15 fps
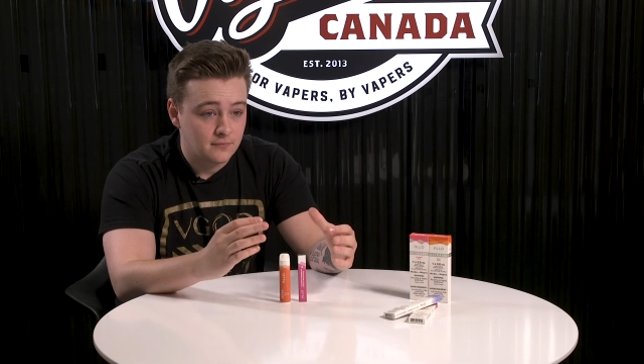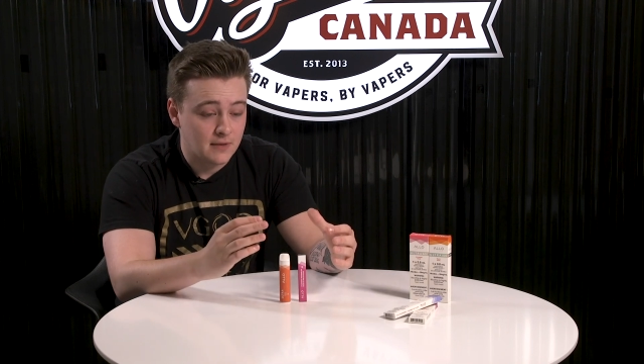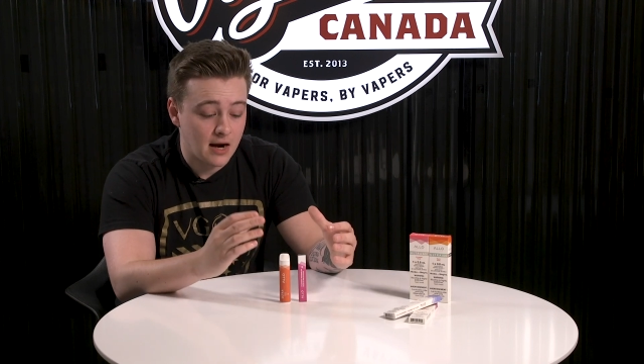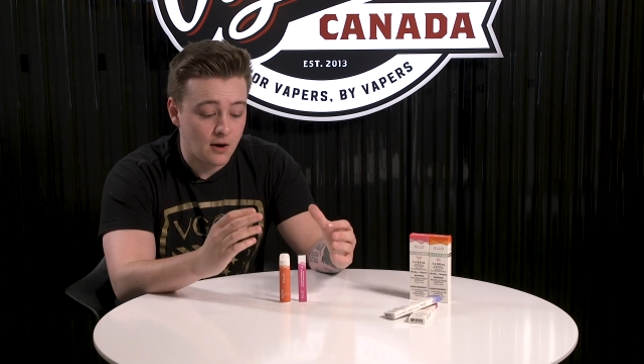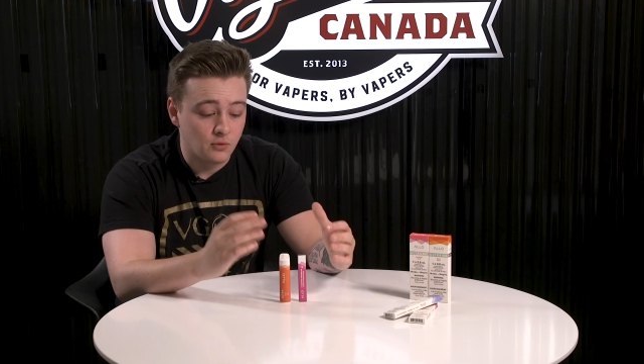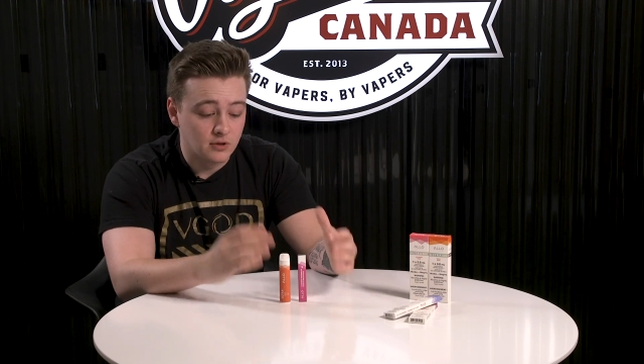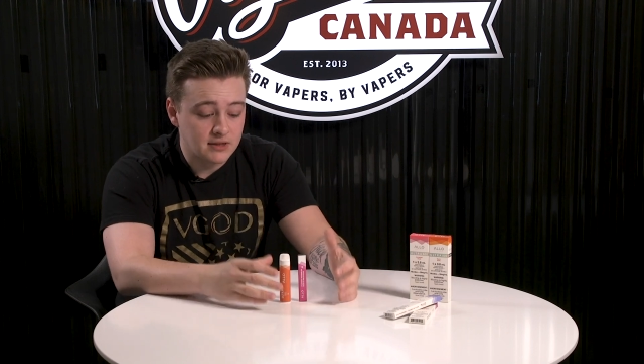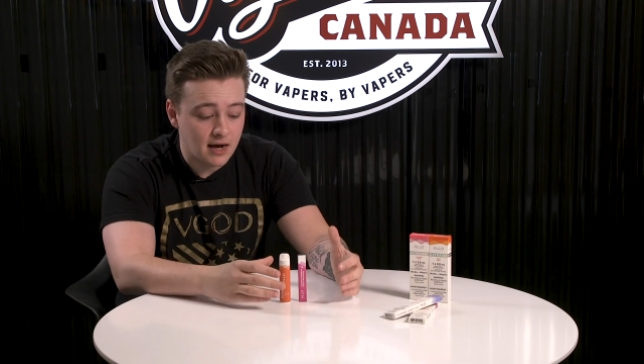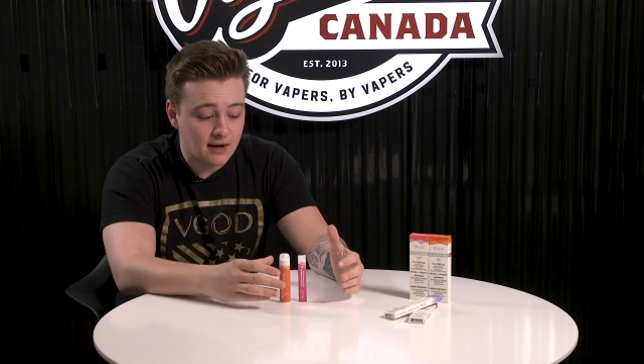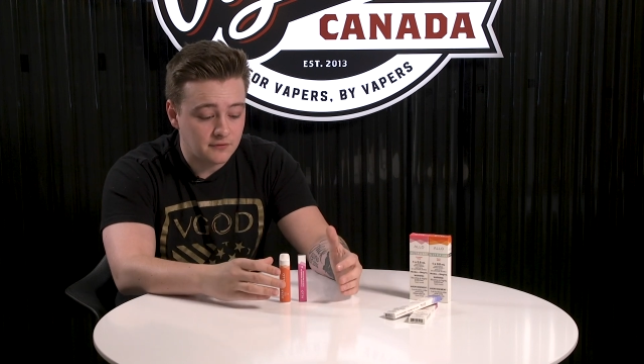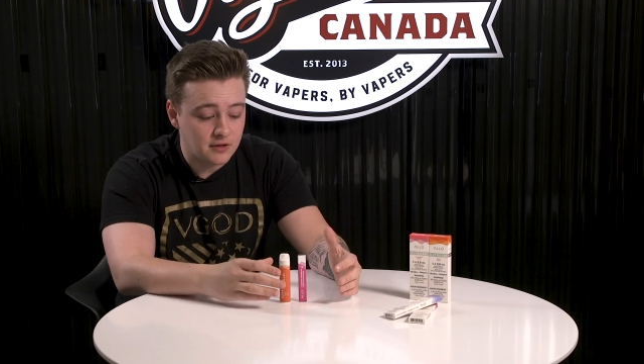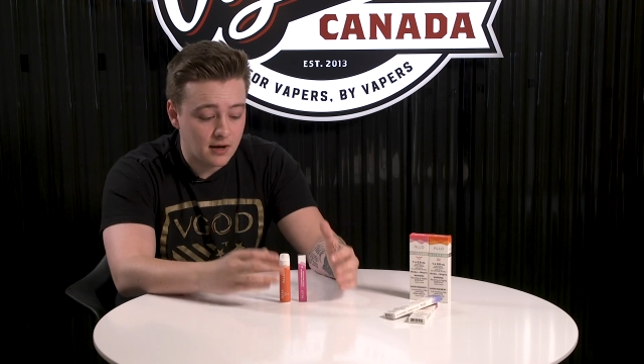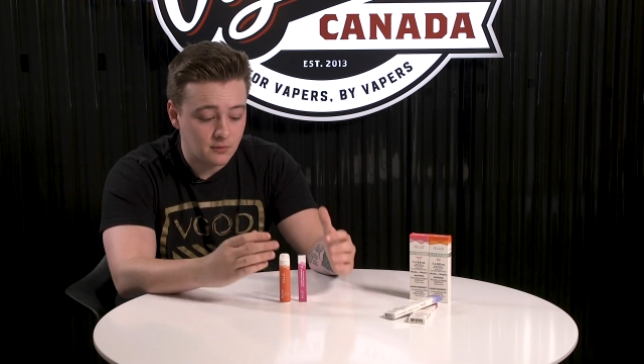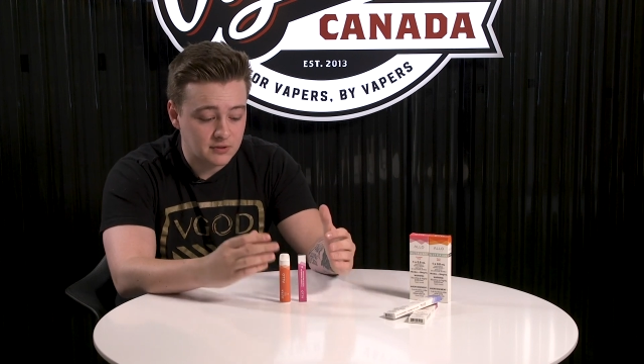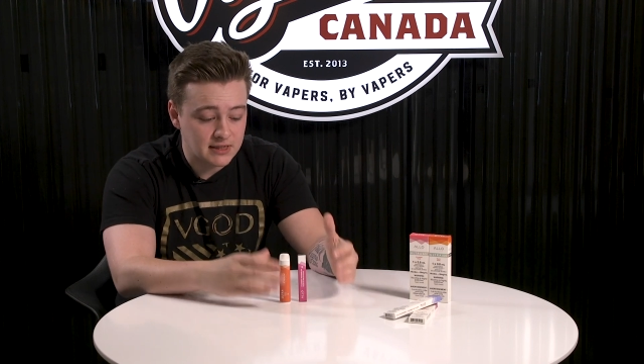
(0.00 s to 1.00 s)
Now we'll dive
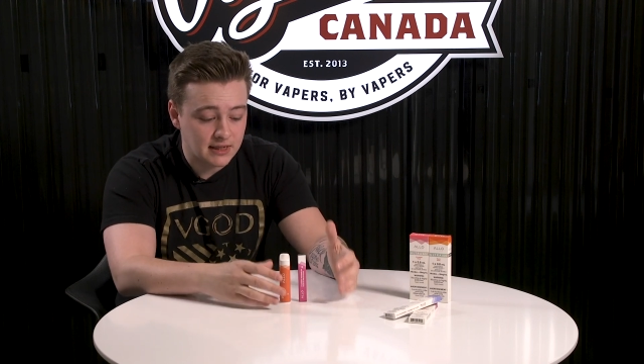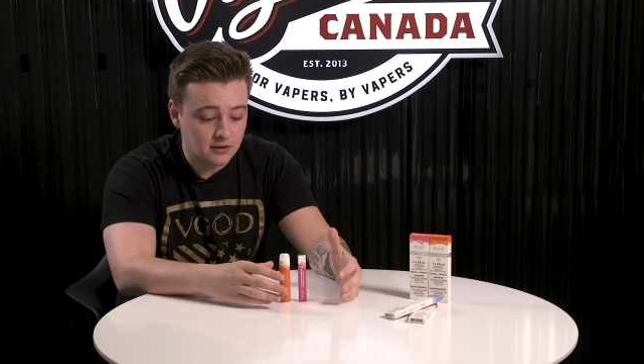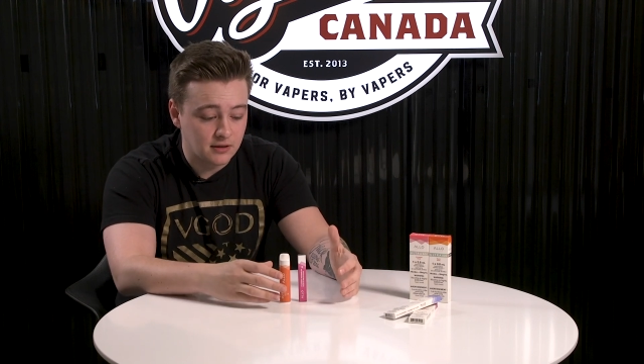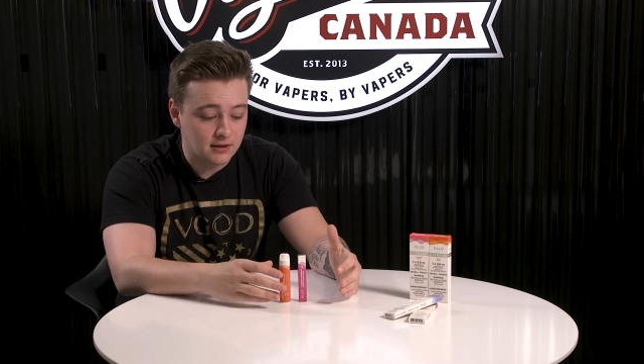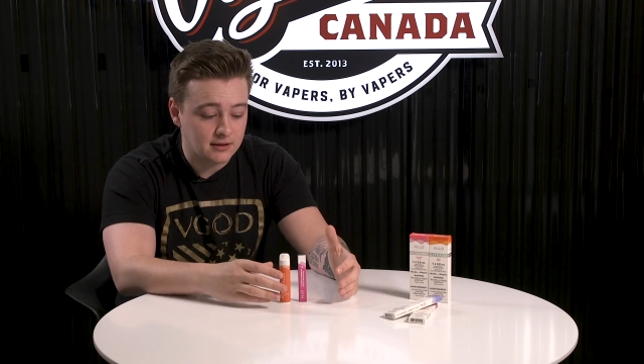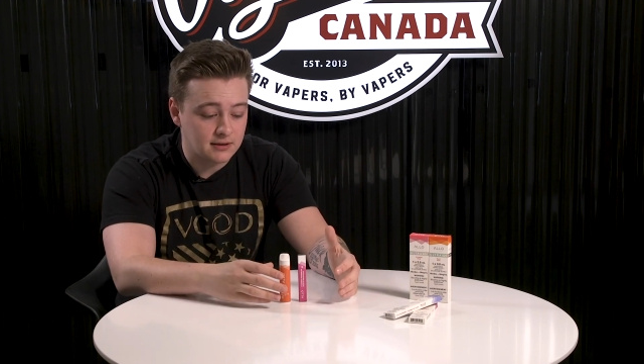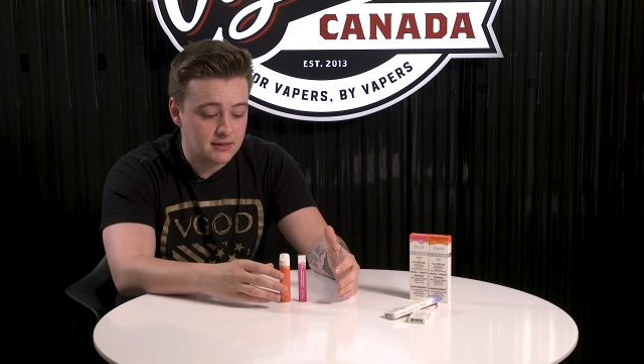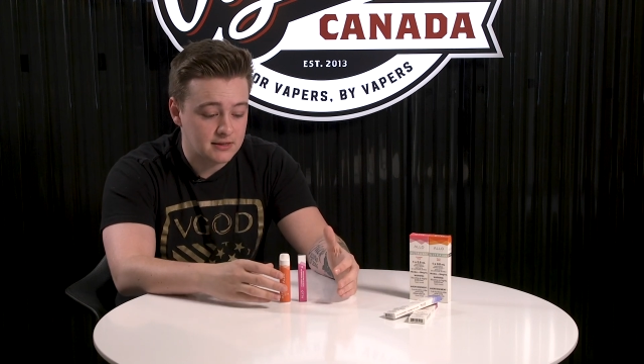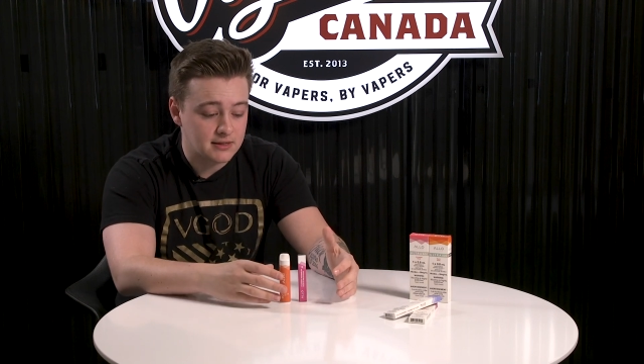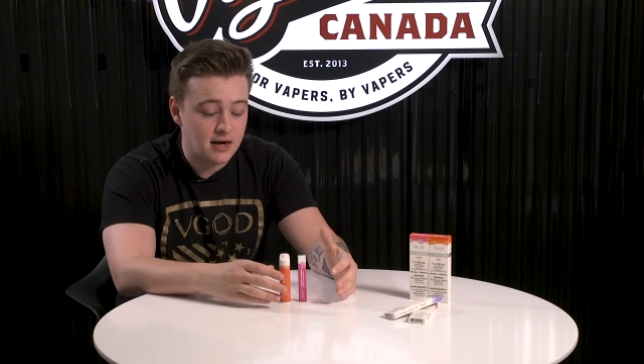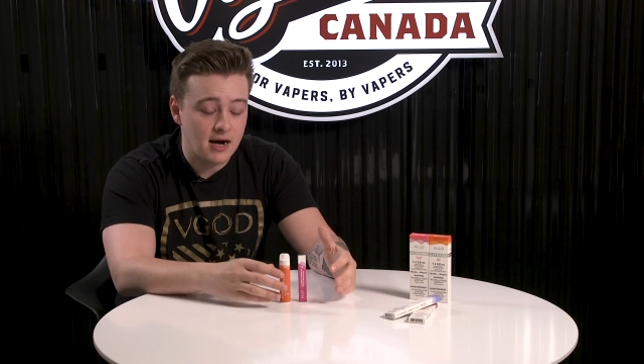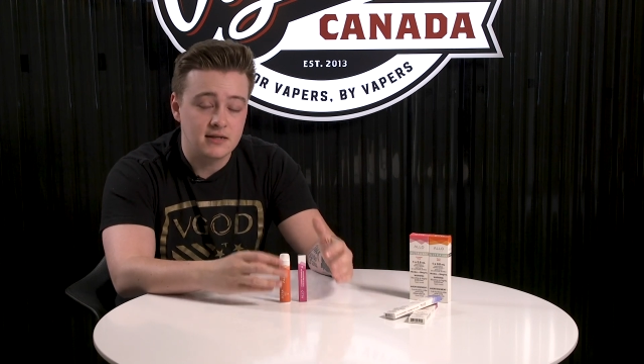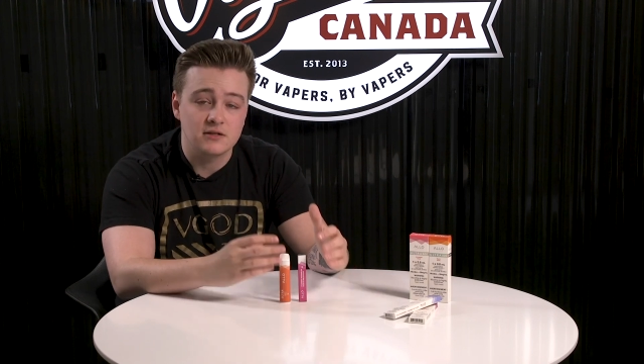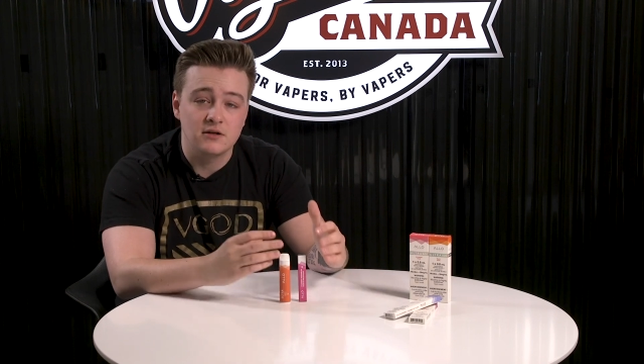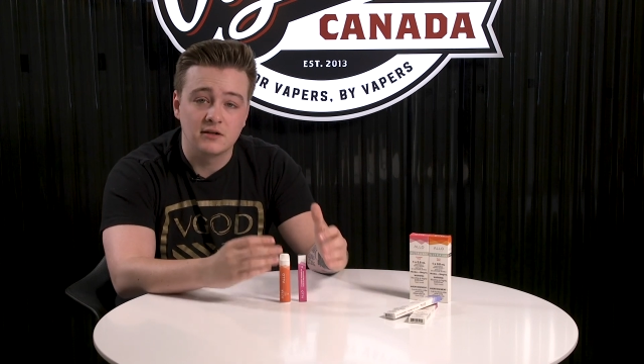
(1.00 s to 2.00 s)
down, we'll take a look at these
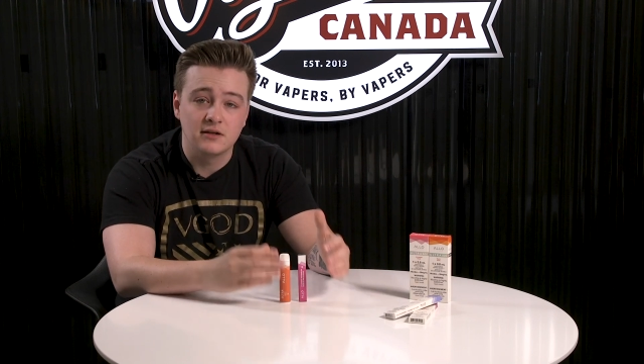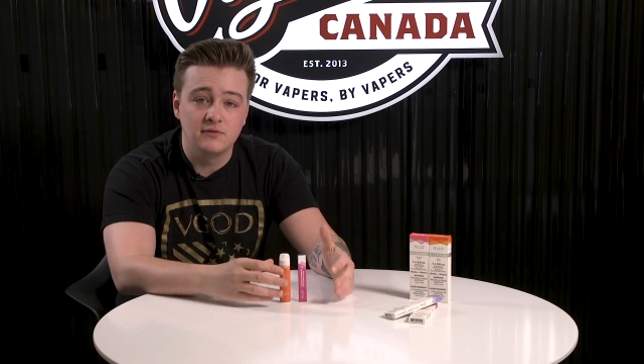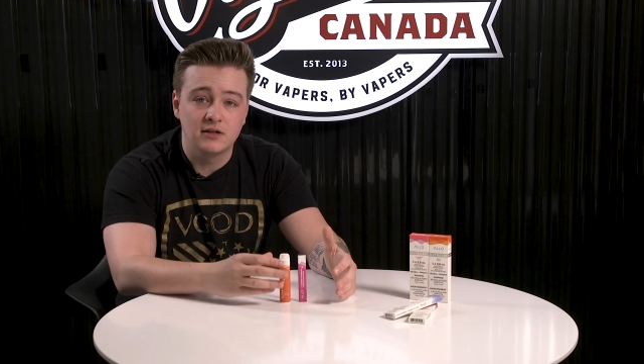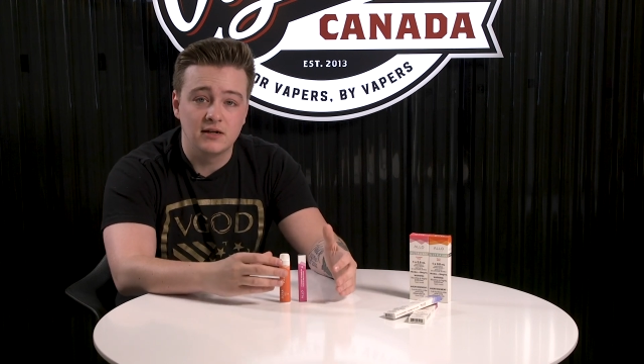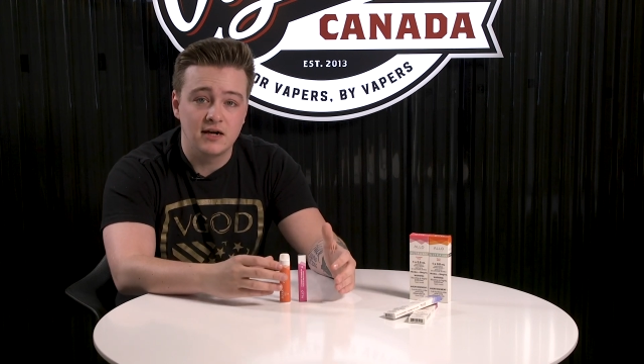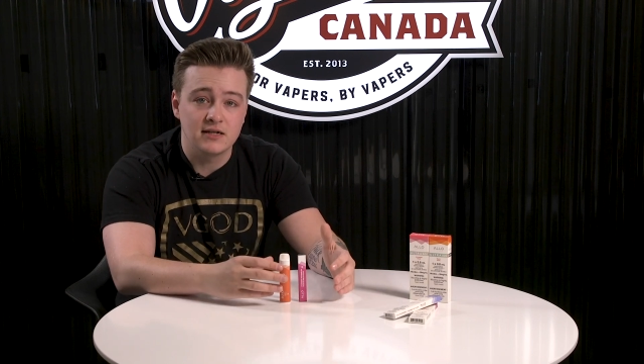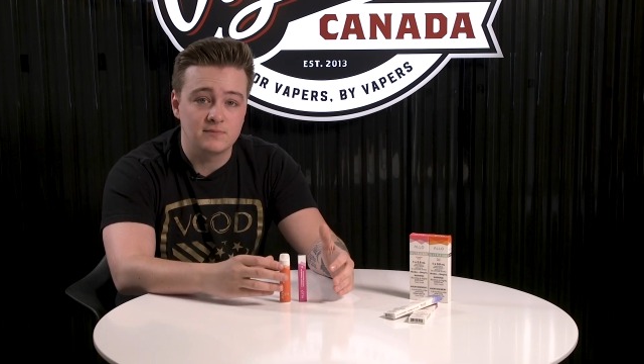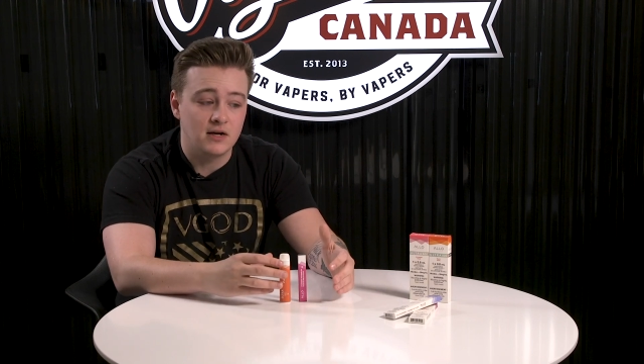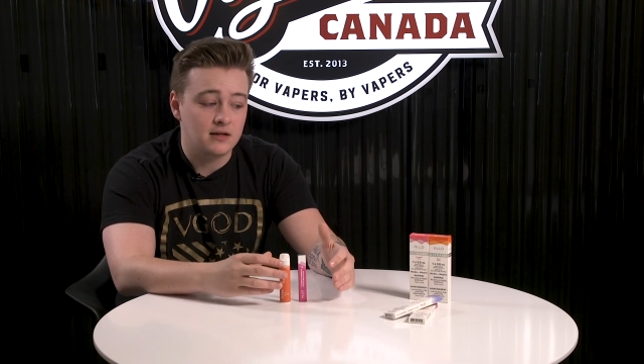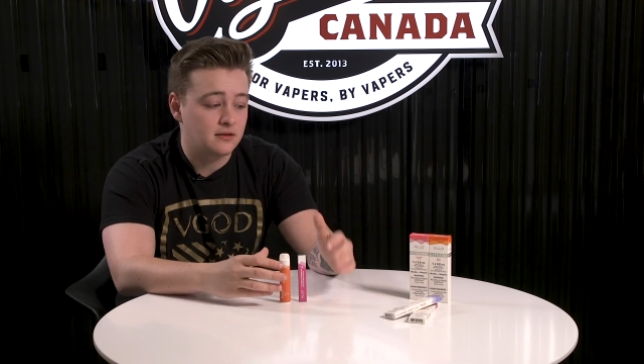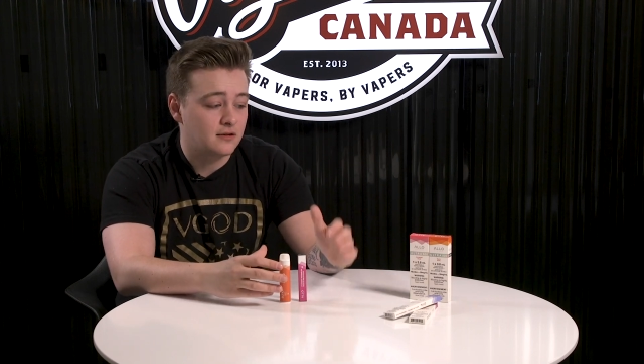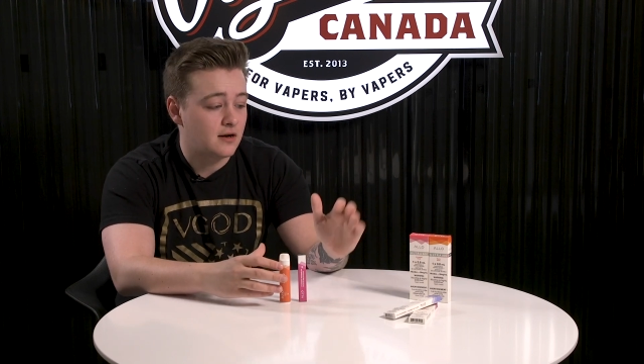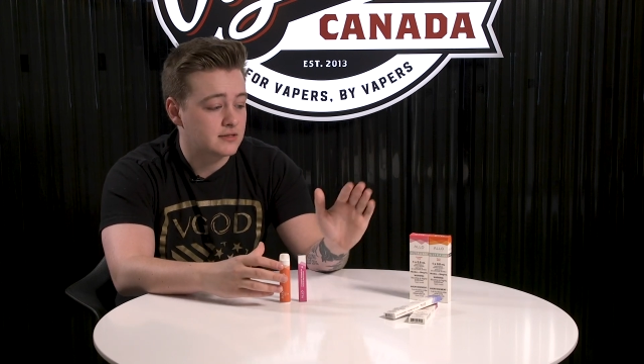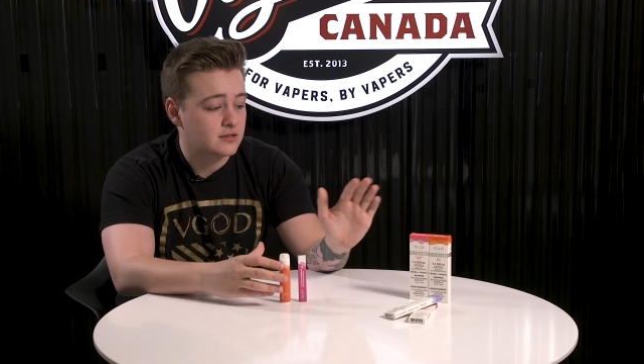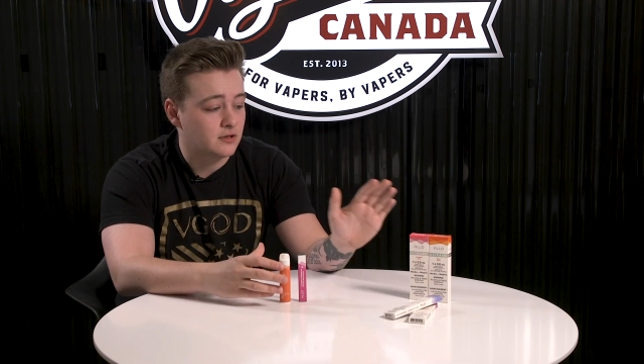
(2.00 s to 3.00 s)
guys. I'll give you guys my thoughts.